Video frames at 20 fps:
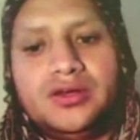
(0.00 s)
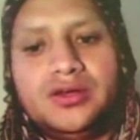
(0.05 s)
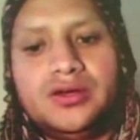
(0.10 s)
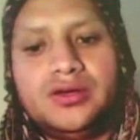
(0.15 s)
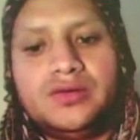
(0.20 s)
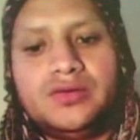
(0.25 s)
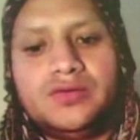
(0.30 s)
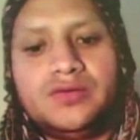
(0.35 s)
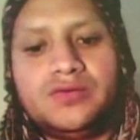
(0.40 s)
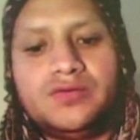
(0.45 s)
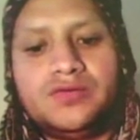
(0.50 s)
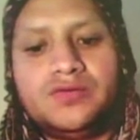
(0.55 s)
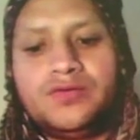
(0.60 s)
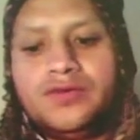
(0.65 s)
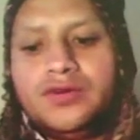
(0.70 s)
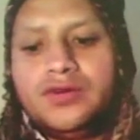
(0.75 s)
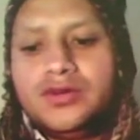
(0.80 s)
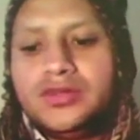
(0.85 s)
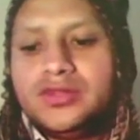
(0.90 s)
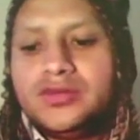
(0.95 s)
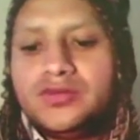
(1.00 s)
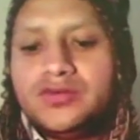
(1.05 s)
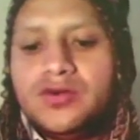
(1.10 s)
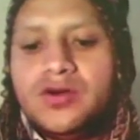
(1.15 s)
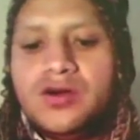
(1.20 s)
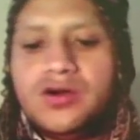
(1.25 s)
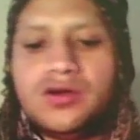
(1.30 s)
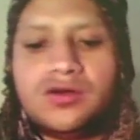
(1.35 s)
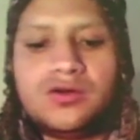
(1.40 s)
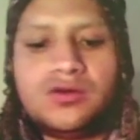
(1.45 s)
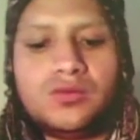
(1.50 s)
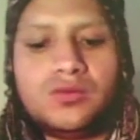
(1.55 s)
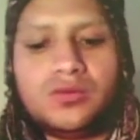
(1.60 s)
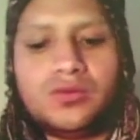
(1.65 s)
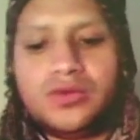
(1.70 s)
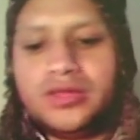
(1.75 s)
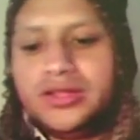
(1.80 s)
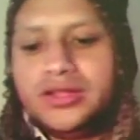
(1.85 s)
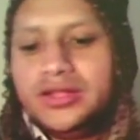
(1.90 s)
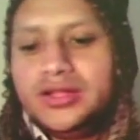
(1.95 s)
for the rock, or we
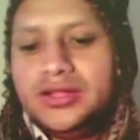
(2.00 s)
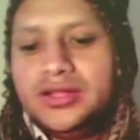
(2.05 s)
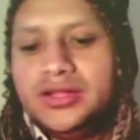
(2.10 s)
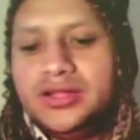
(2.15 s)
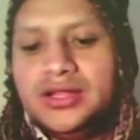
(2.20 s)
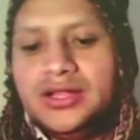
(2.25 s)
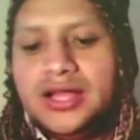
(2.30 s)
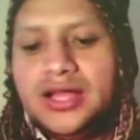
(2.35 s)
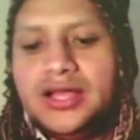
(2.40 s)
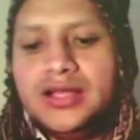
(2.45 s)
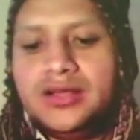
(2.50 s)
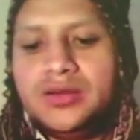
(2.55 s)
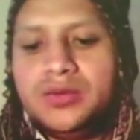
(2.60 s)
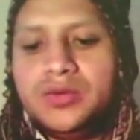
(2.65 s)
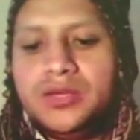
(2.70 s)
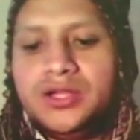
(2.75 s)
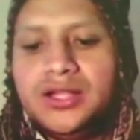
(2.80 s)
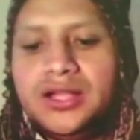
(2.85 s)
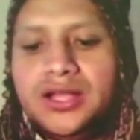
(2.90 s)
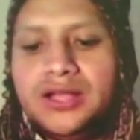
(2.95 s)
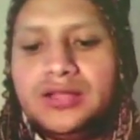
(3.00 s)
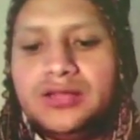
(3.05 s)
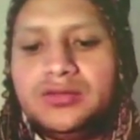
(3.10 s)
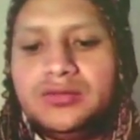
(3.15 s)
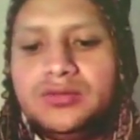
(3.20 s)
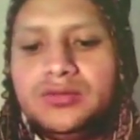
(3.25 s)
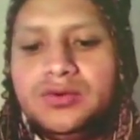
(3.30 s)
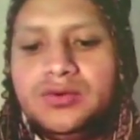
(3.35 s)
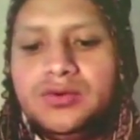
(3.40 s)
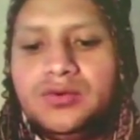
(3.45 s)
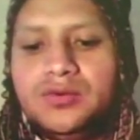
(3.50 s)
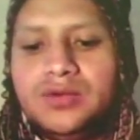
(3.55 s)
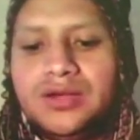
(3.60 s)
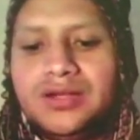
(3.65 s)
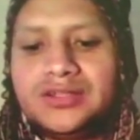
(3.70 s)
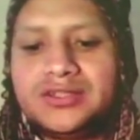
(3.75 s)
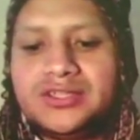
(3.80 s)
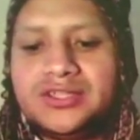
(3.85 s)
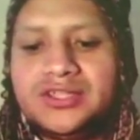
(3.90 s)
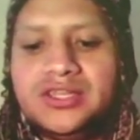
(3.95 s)
like to move one
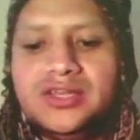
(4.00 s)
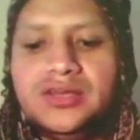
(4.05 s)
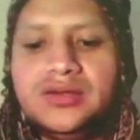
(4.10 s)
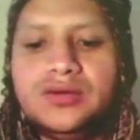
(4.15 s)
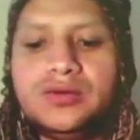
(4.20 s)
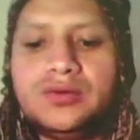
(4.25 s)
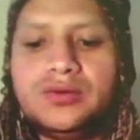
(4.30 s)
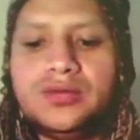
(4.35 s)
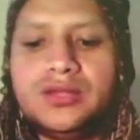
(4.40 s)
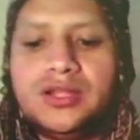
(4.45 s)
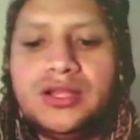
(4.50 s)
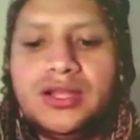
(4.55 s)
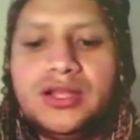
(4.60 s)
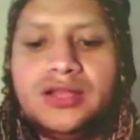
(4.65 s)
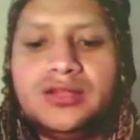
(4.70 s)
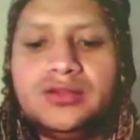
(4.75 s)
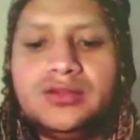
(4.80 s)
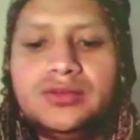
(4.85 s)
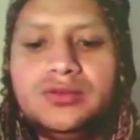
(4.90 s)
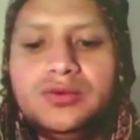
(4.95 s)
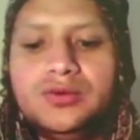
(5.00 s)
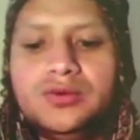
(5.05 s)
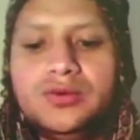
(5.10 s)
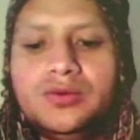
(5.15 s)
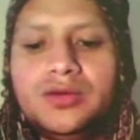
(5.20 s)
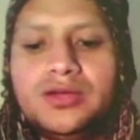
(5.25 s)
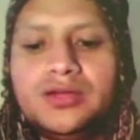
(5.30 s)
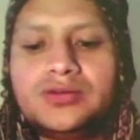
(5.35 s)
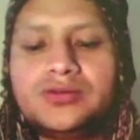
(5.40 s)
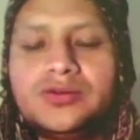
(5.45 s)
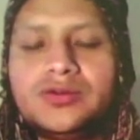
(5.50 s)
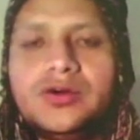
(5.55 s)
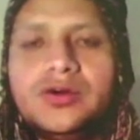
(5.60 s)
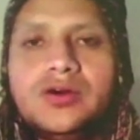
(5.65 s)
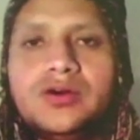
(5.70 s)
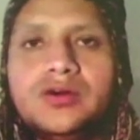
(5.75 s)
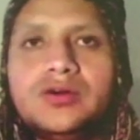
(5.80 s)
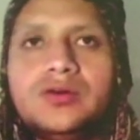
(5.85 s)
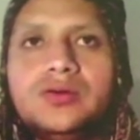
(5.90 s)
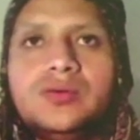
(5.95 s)
tree, or we like to move one rock, or
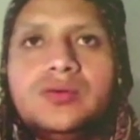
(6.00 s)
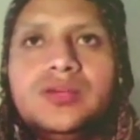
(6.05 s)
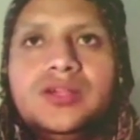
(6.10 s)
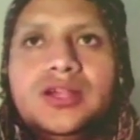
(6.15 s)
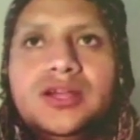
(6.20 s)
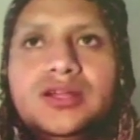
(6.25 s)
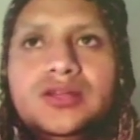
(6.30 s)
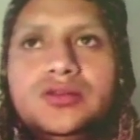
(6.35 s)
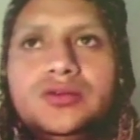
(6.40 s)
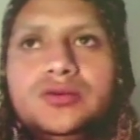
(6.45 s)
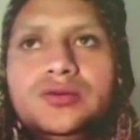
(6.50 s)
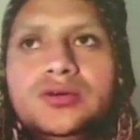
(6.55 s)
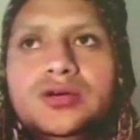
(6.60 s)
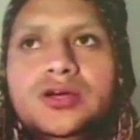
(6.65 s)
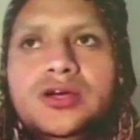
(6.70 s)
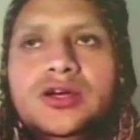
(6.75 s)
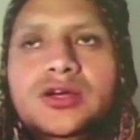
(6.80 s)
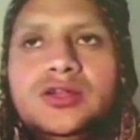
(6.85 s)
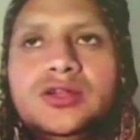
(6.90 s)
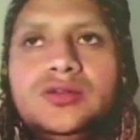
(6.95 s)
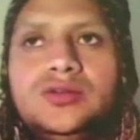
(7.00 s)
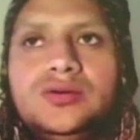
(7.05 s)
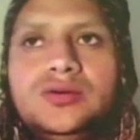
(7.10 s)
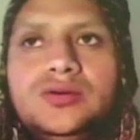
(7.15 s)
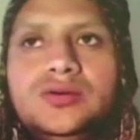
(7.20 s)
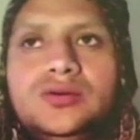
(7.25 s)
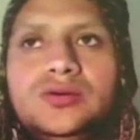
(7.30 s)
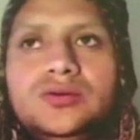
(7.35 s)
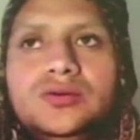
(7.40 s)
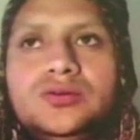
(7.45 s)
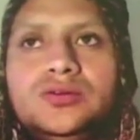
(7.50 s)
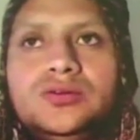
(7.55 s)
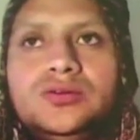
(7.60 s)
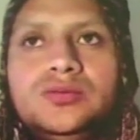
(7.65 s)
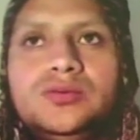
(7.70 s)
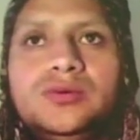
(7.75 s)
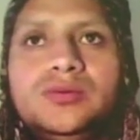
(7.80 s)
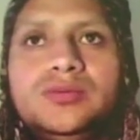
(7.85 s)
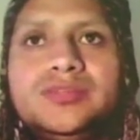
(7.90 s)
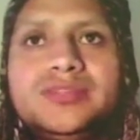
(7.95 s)
we like to move
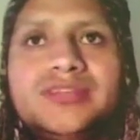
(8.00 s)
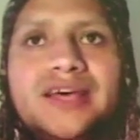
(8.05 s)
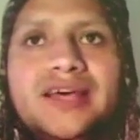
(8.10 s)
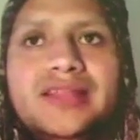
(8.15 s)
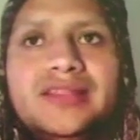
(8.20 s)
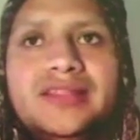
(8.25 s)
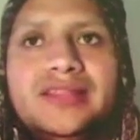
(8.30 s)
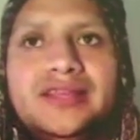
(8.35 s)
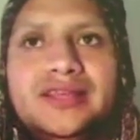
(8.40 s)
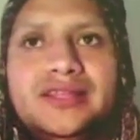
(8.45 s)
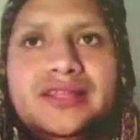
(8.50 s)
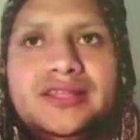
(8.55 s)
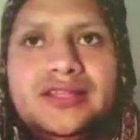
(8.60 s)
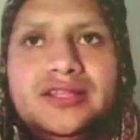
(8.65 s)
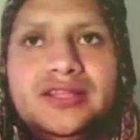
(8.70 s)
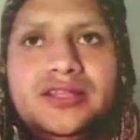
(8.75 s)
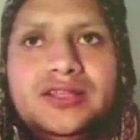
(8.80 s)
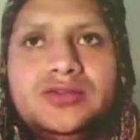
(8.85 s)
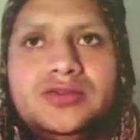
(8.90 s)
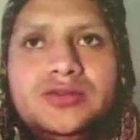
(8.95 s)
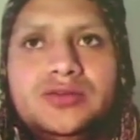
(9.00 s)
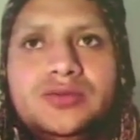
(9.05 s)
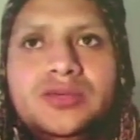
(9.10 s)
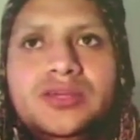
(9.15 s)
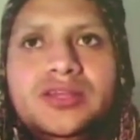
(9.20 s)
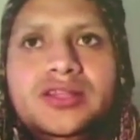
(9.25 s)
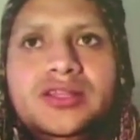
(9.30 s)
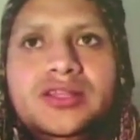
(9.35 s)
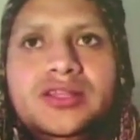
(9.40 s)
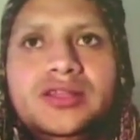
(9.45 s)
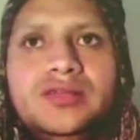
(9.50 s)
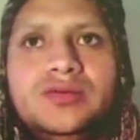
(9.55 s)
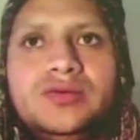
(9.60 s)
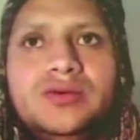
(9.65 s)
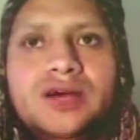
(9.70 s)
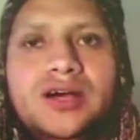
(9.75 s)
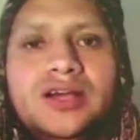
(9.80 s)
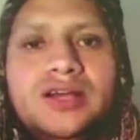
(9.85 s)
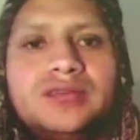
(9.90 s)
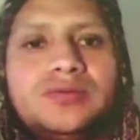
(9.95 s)
something in the nature. We need to
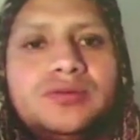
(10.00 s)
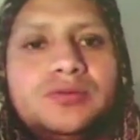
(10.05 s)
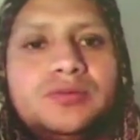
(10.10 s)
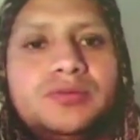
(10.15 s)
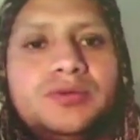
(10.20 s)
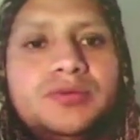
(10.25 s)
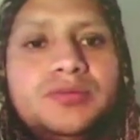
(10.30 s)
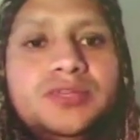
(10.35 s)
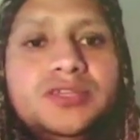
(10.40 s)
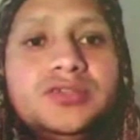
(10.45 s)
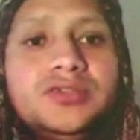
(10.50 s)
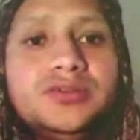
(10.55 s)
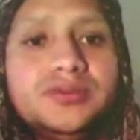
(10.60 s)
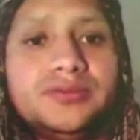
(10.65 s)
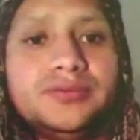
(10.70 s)
ask for permission